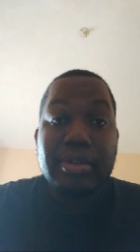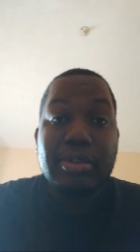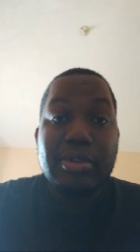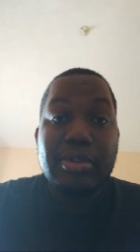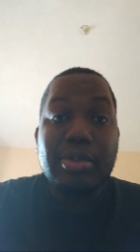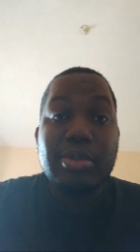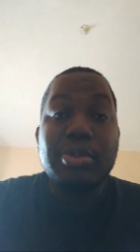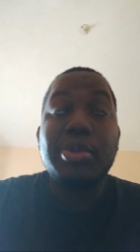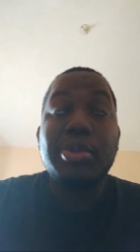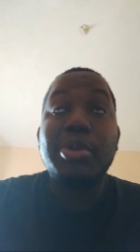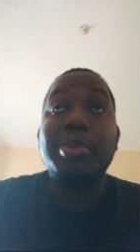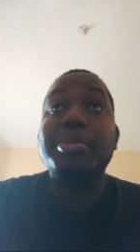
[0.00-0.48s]

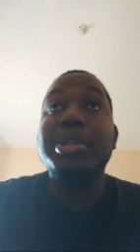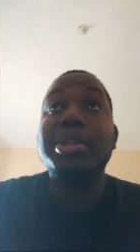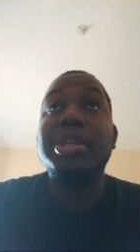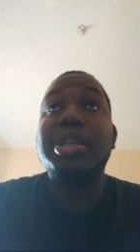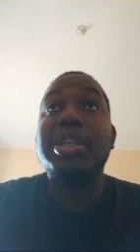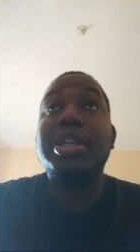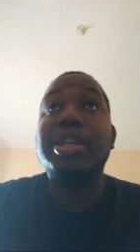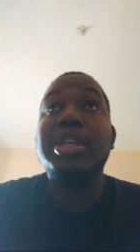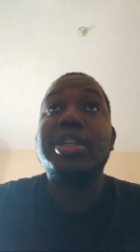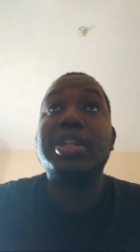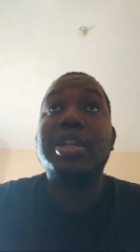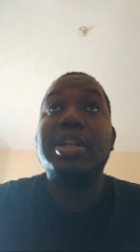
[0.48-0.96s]

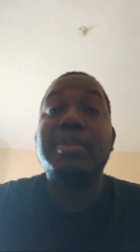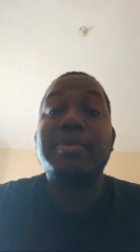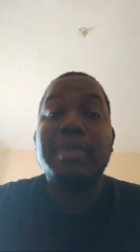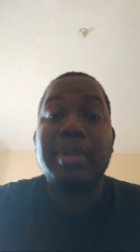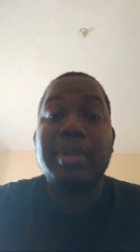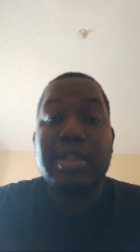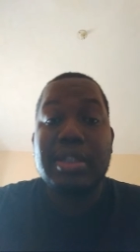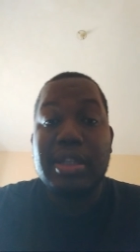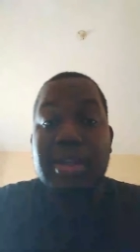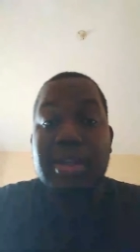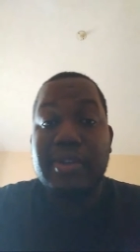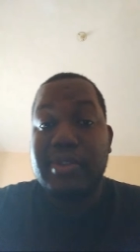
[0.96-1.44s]
communication wise
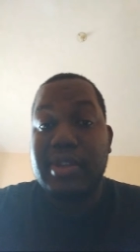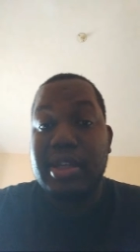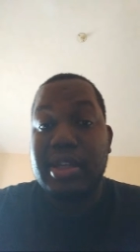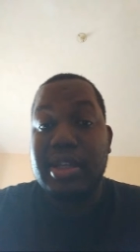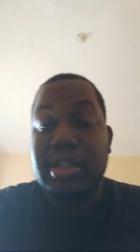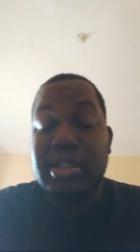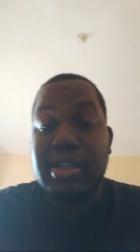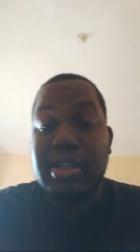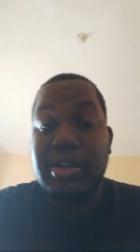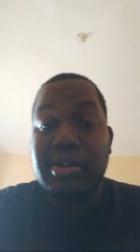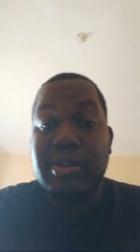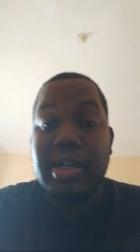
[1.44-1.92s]
they have to
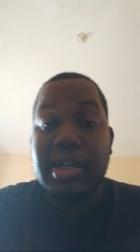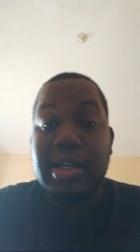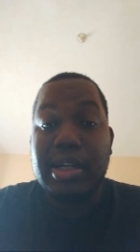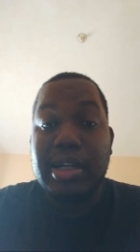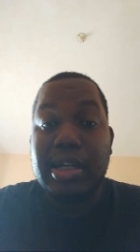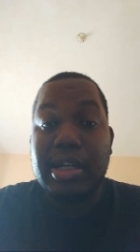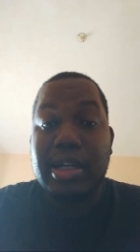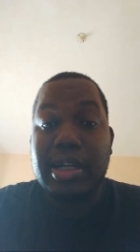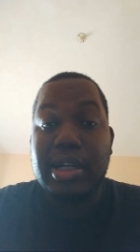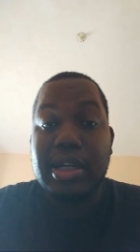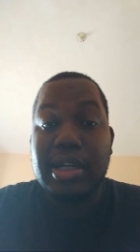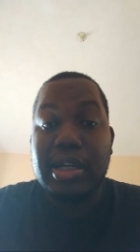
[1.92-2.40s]
say what
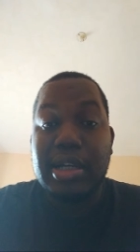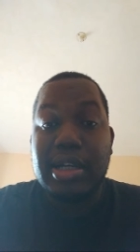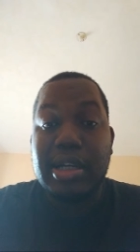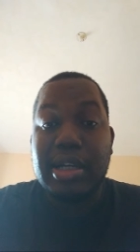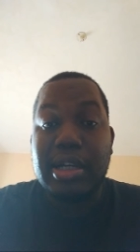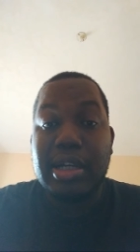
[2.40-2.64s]
I